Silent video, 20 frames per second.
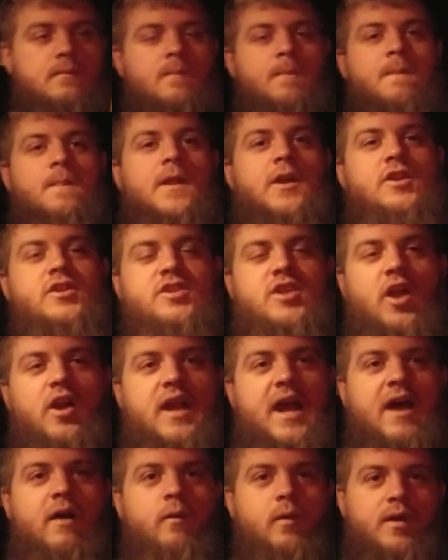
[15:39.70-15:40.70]
You start
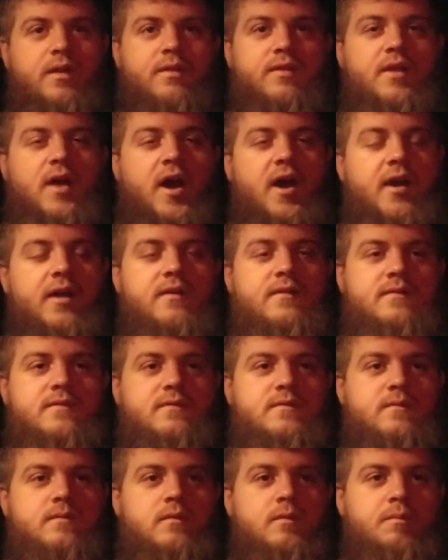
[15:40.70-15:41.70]
out with
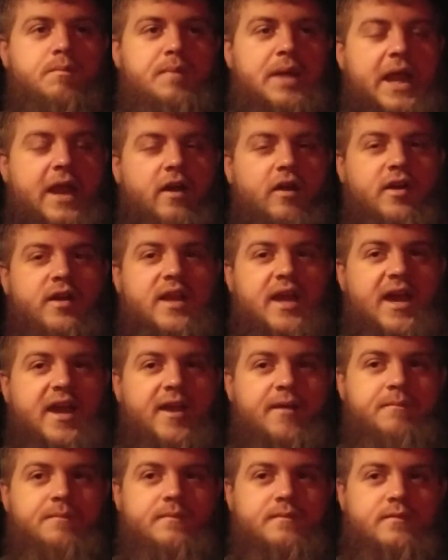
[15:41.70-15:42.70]

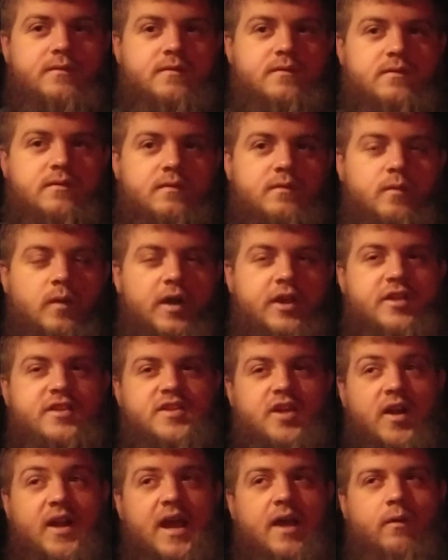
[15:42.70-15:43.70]
Paradigm. Well, you
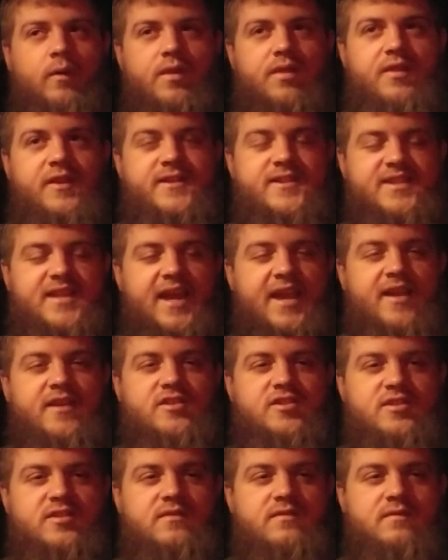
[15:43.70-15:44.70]
start out with The
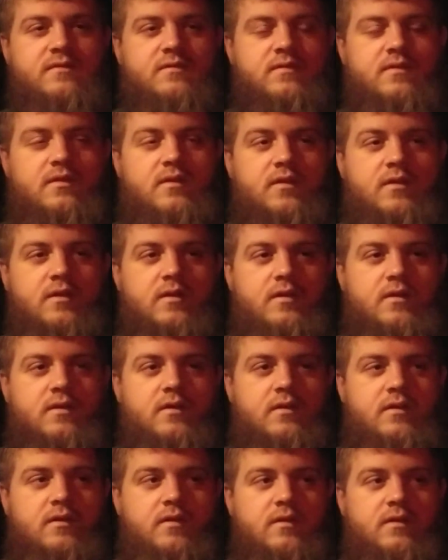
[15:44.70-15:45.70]
Stage,
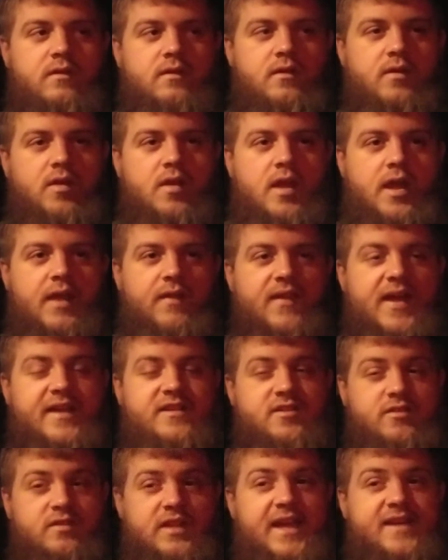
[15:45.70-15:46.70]
and
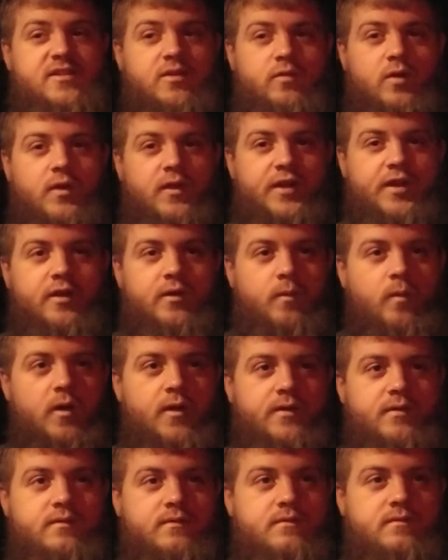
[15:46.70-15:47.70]
that's a really good
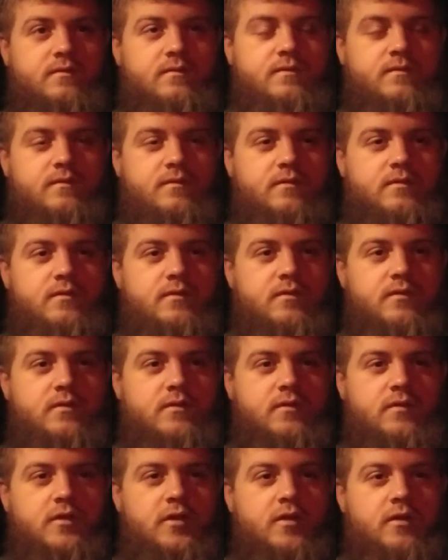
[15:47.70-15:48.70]
one.
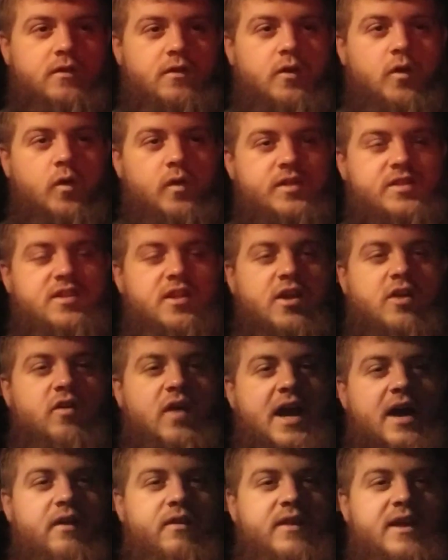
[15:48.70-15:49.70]
Who is the
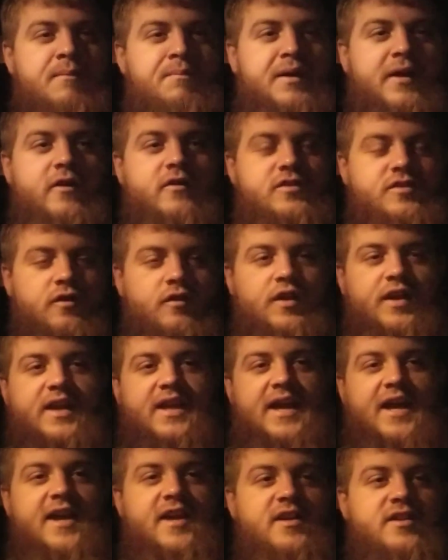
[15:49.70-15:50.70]
crowd that peers through the
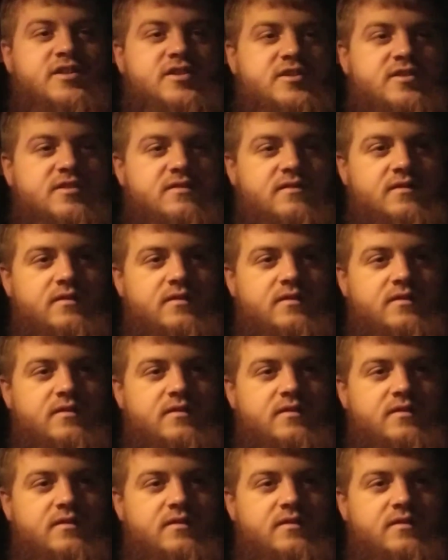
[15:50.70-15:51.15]
cage?